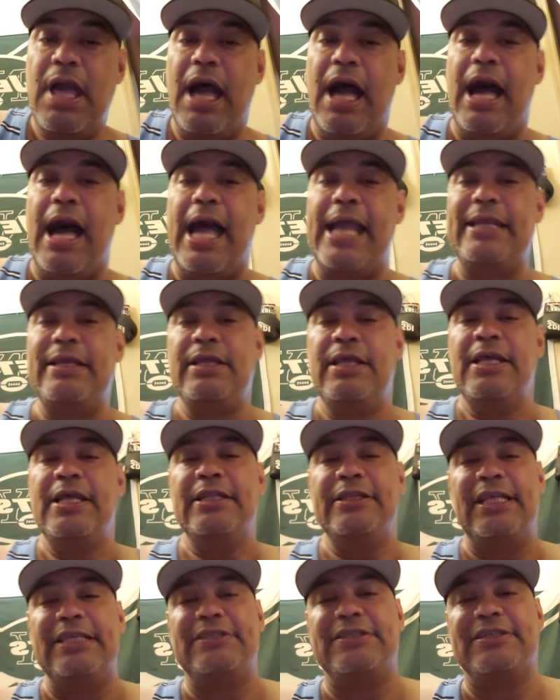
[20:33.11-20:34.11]
Alright?
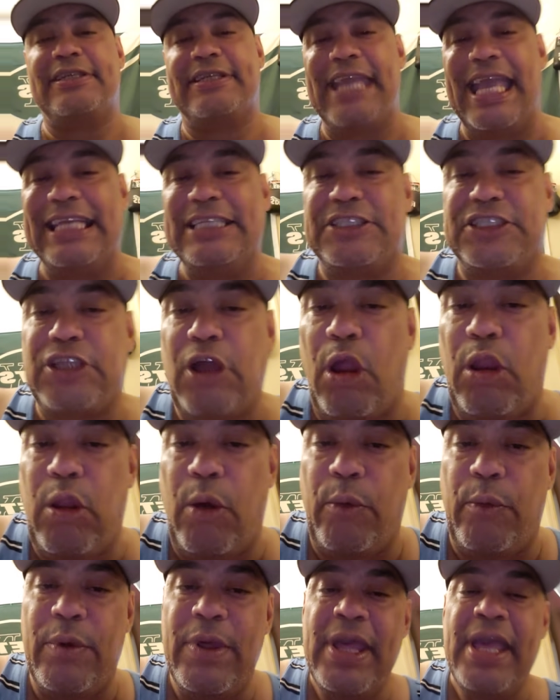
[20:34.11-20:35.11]
This is K
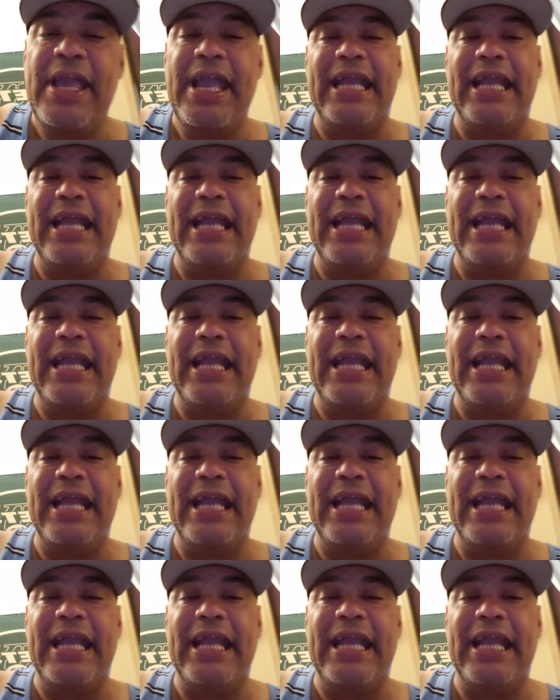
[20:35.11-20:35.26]
Solo.